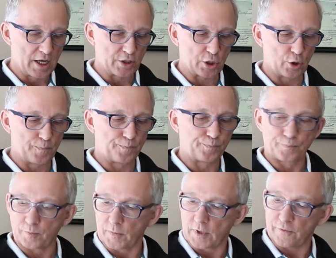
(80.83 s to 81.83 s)
So
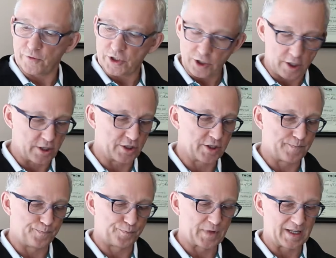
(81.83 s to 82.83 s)
for starters,
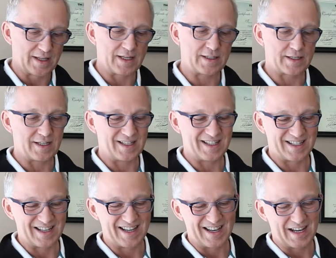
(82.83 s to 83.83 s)
this
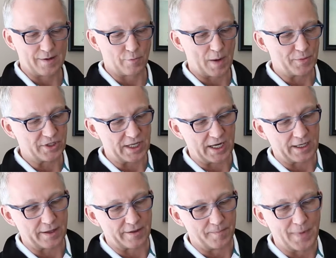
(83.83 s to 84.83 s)
is
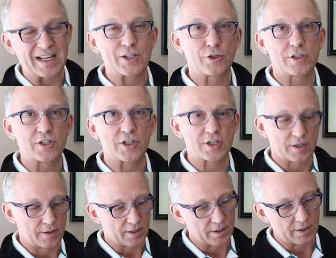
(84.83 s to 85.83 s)
representing the muscles
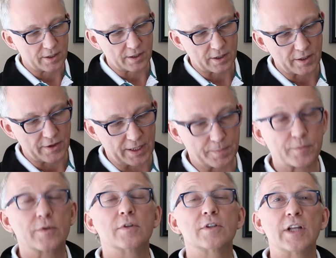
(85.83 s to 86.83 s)
that
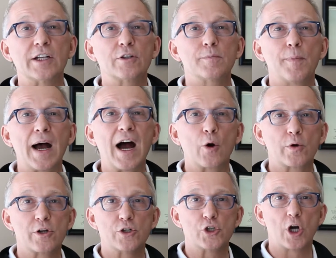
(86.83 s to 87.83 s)

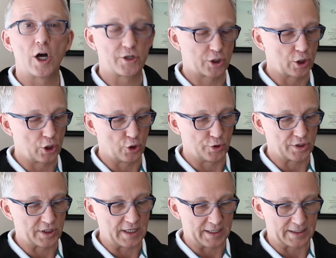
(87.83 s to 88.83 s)
power your jaws
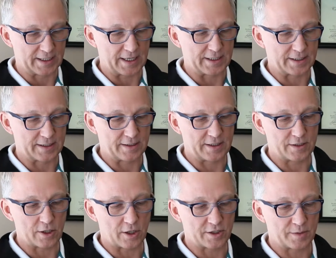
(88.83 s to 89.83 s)
closed. In this case,
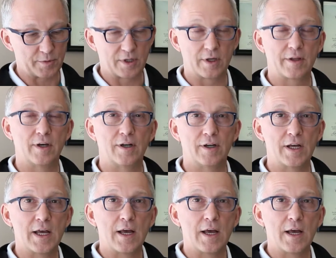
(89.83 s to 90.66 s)
these are some of the